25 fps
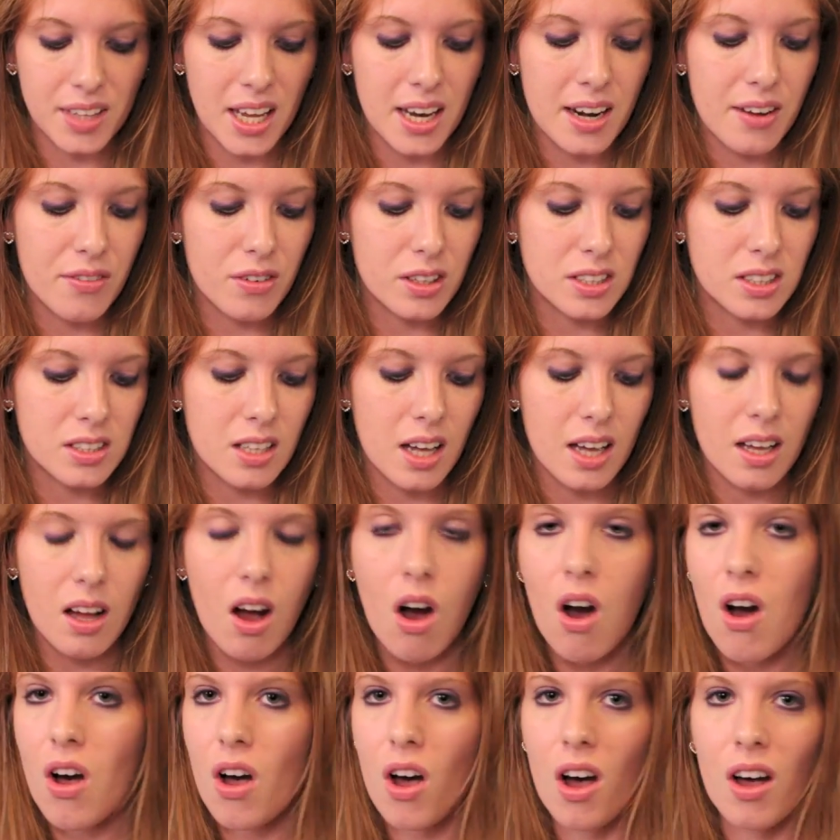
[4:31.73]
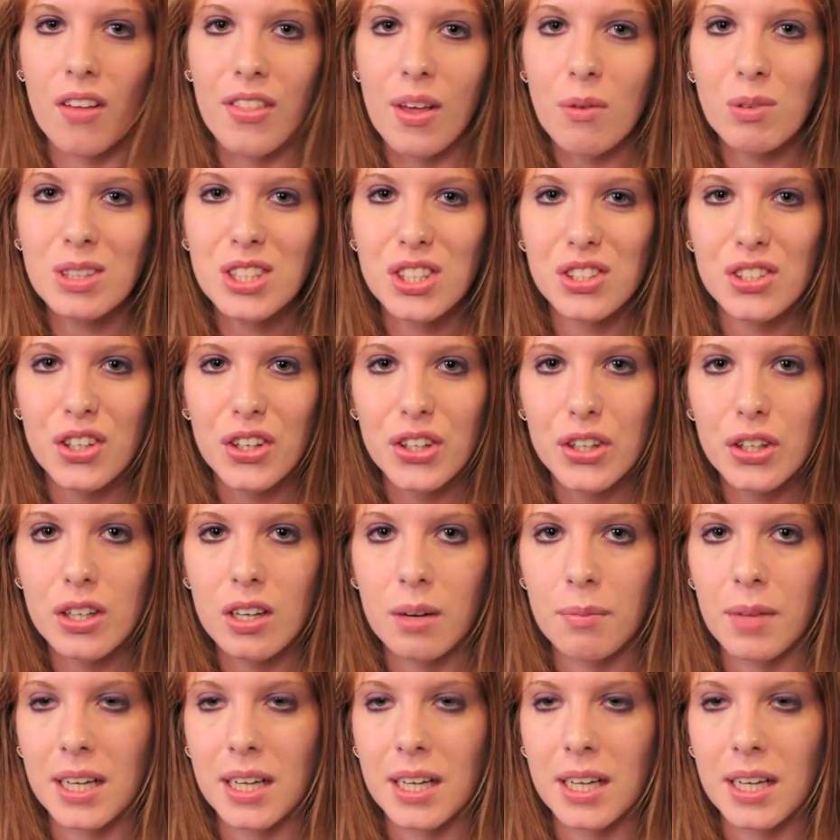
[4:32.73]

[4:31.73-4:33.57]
And everyone's like, oh, that was so good.